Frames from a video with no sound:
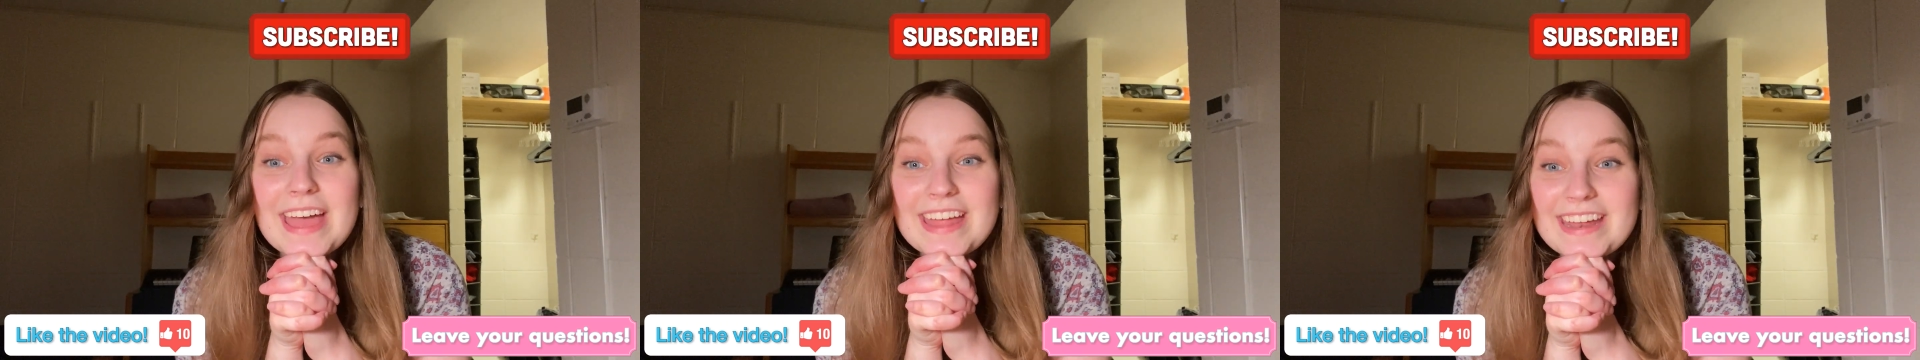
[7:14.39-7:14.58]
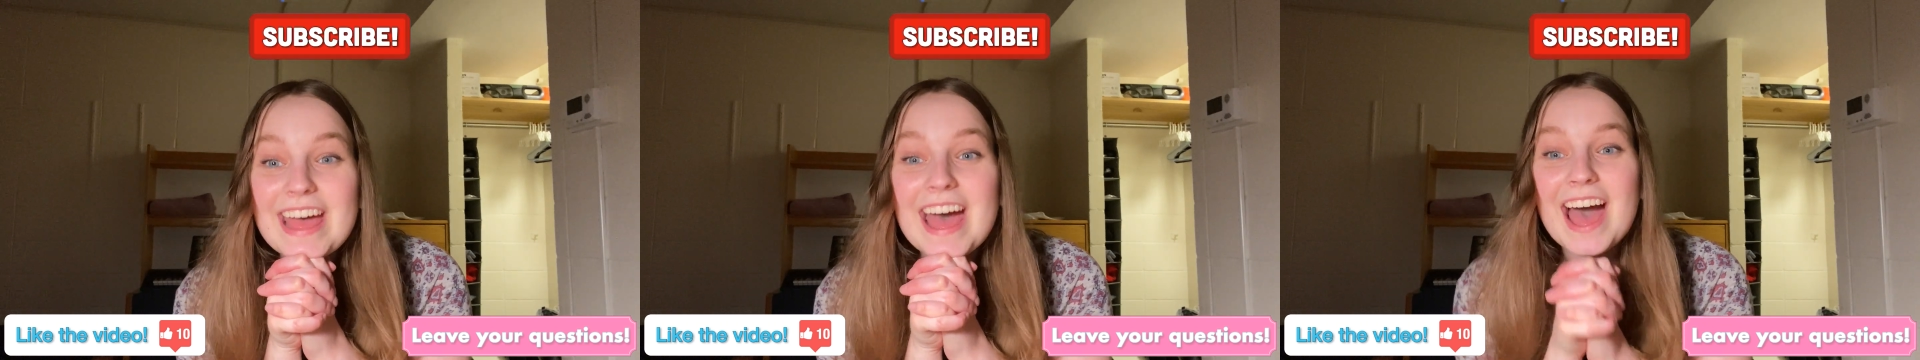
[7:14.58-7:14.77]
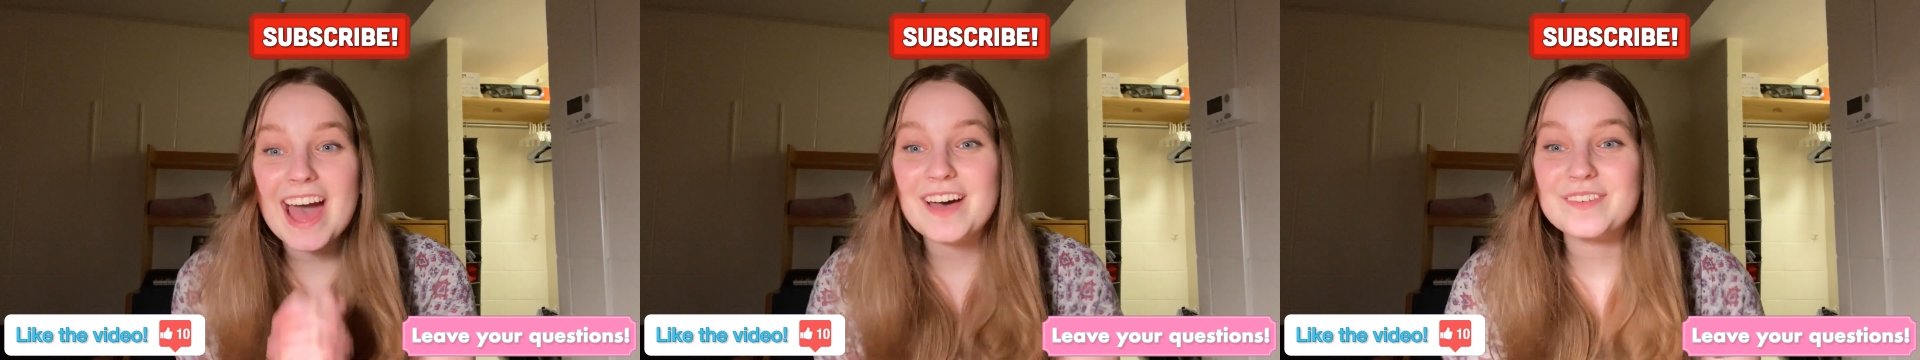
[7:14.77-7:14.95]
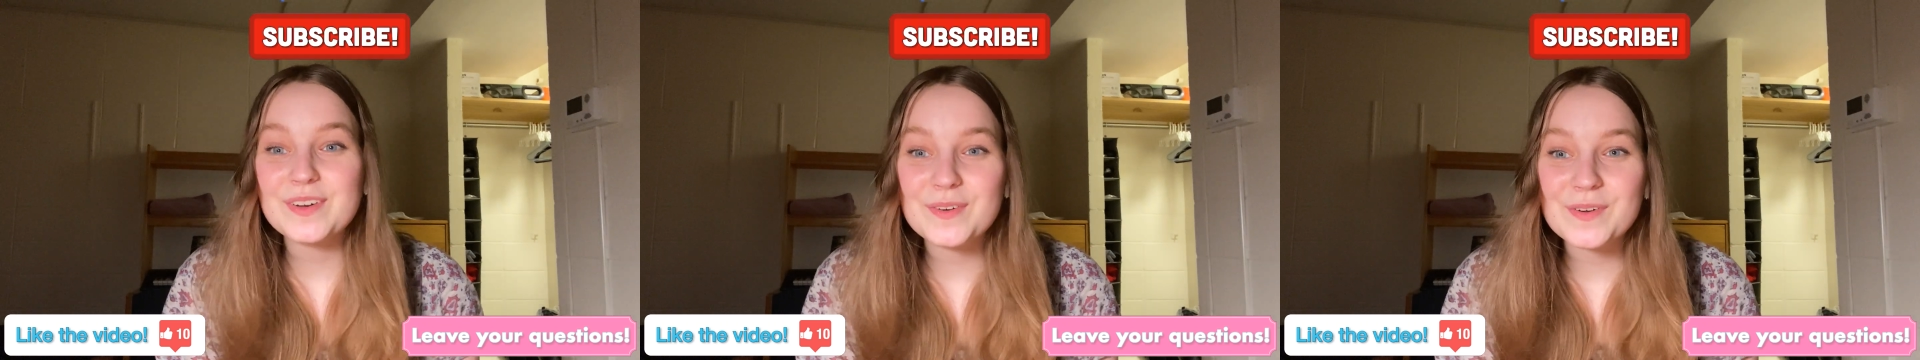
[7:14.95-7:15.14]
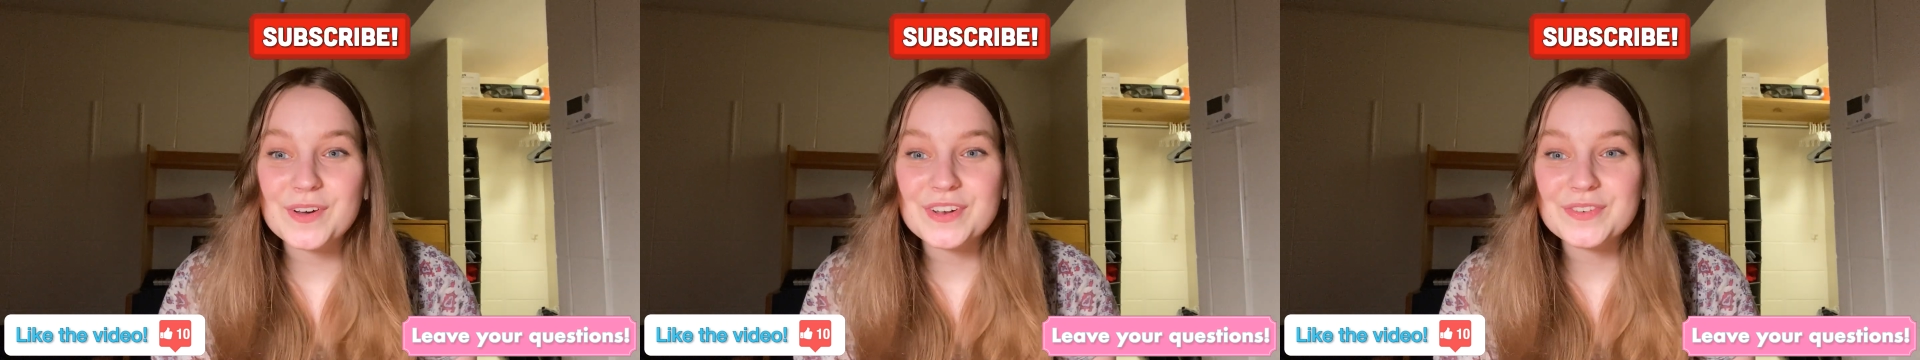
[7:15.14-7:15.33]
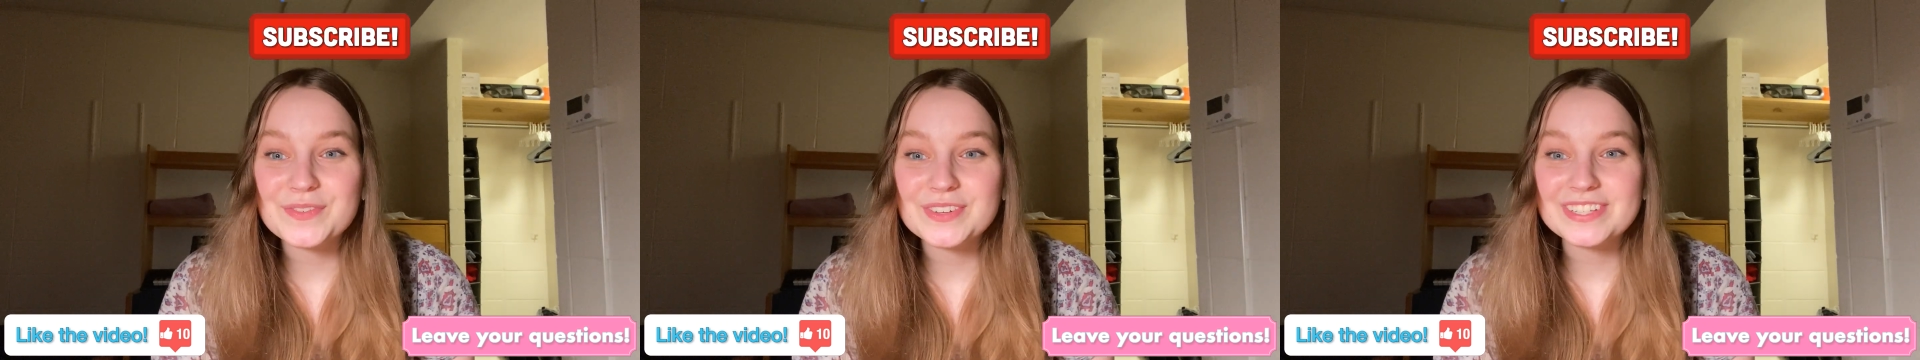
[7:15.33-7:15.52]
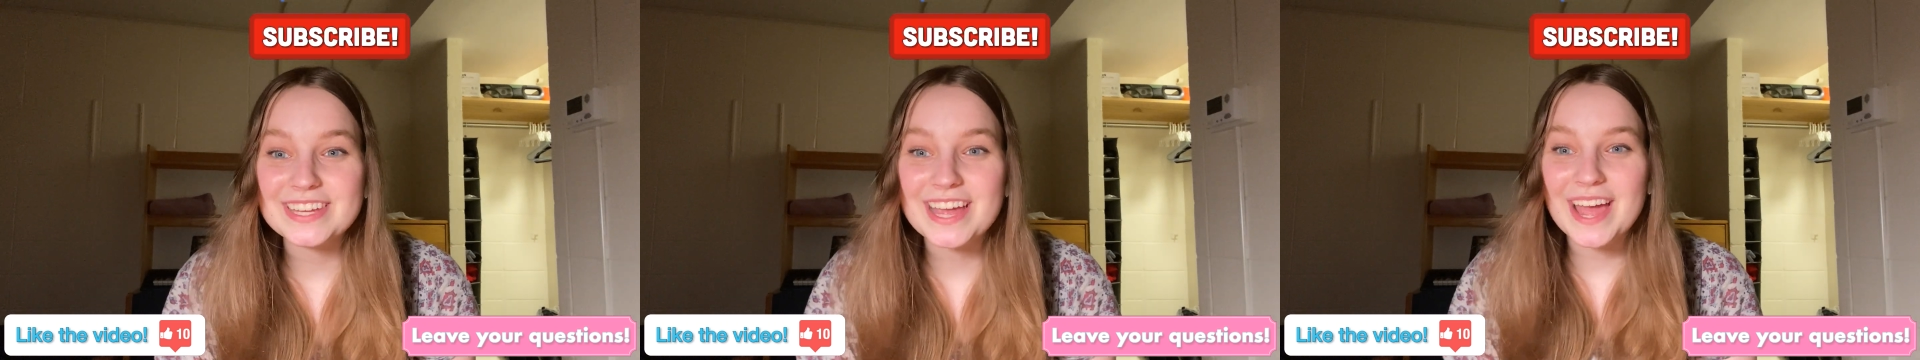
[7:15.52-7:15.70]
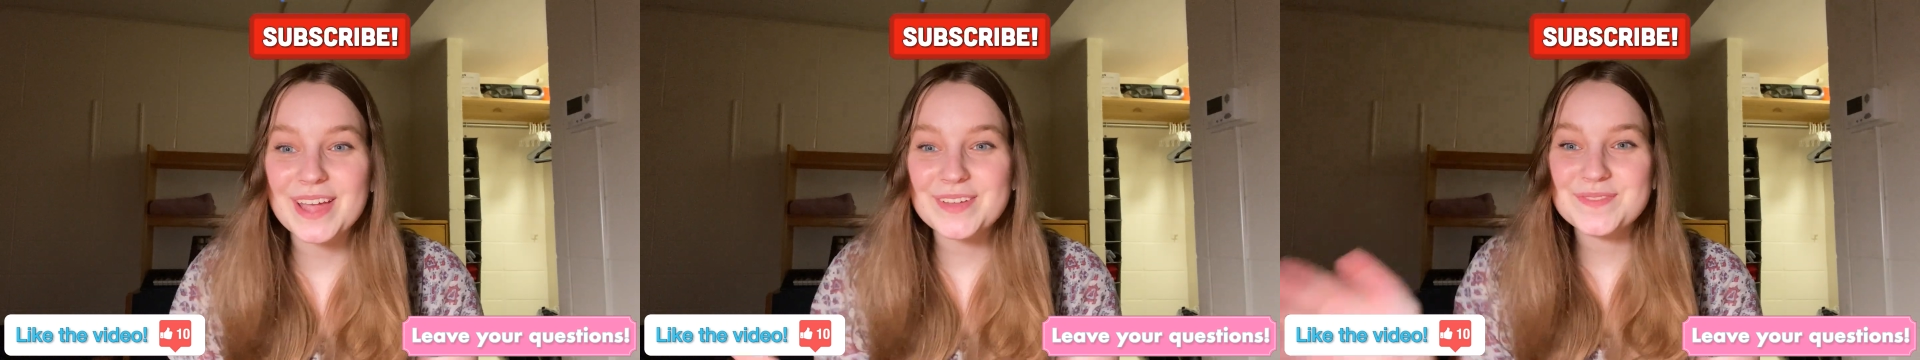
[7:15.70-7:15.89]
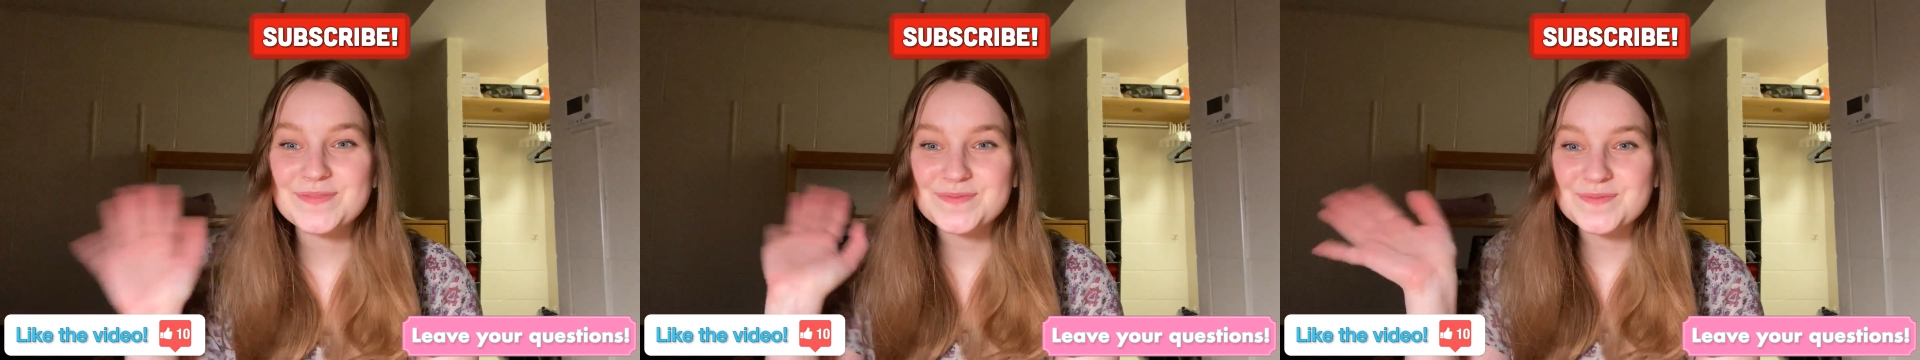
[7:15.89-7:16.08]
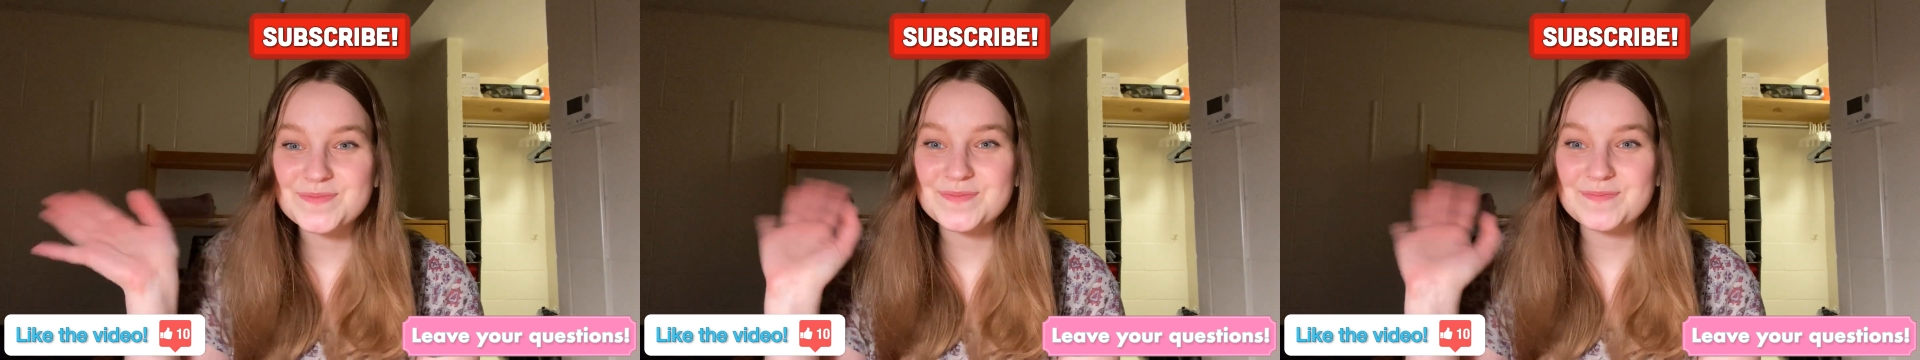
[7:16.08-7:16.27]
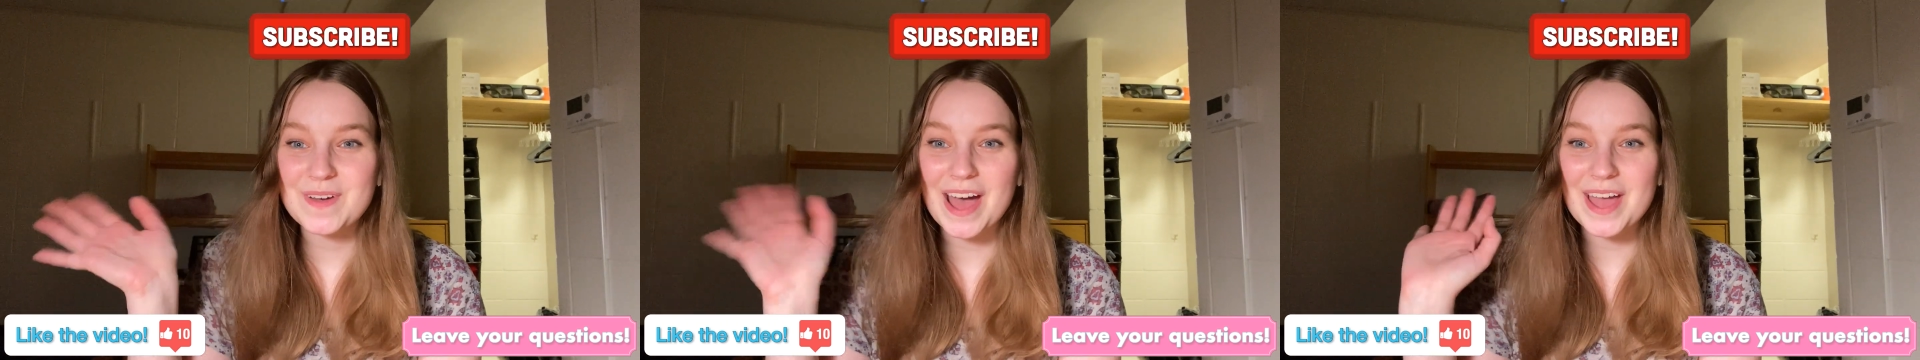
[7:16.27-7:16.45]
and have a wonderful day.
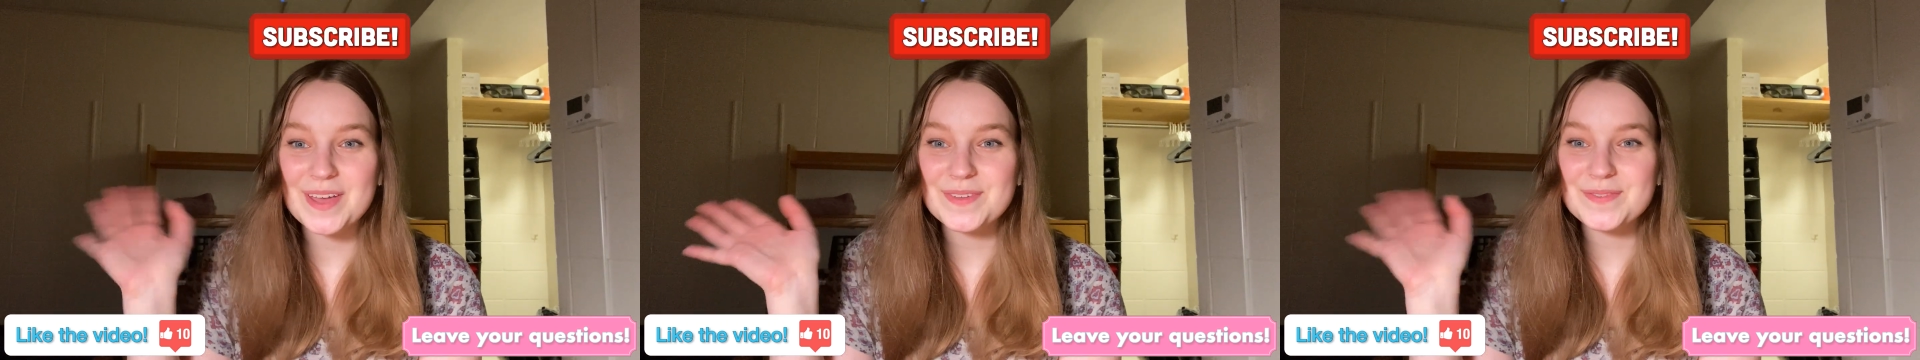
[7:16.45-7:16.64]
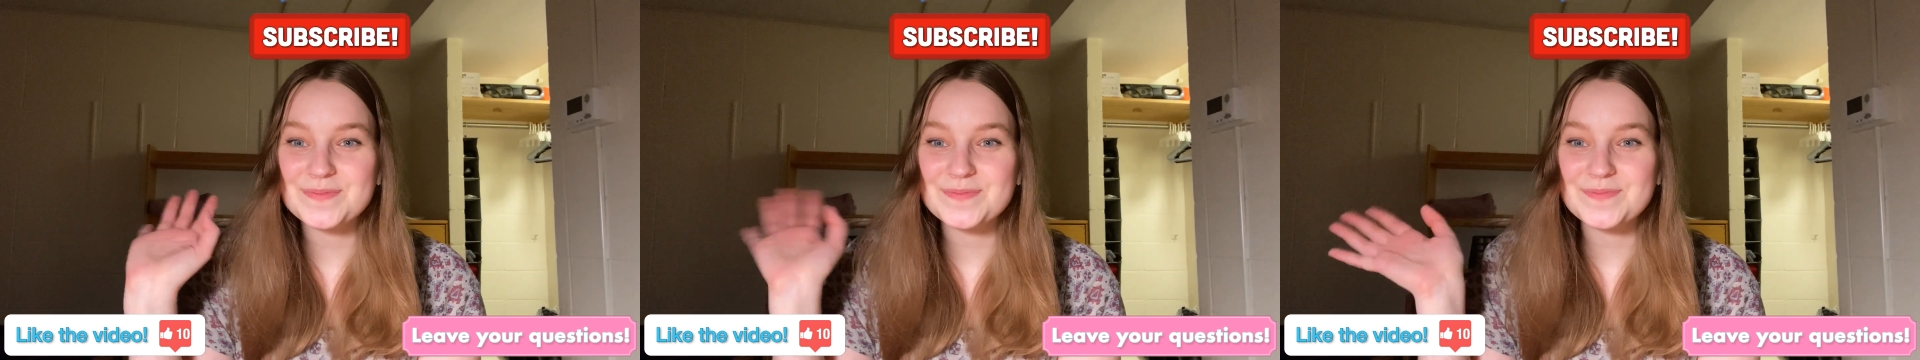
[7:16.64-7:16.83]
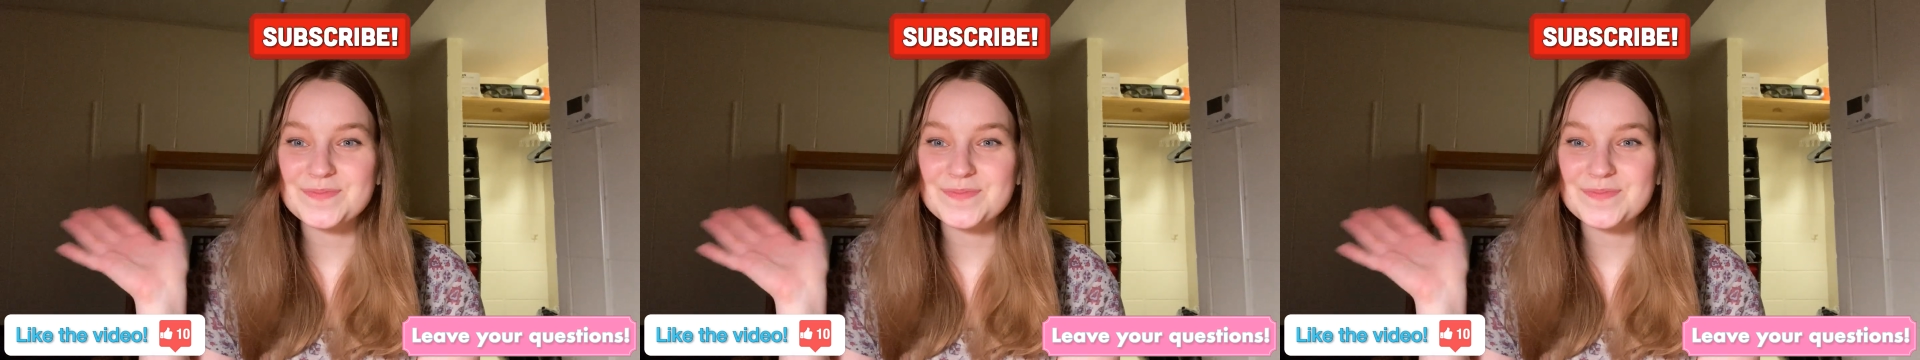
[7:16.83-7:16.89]
Bye.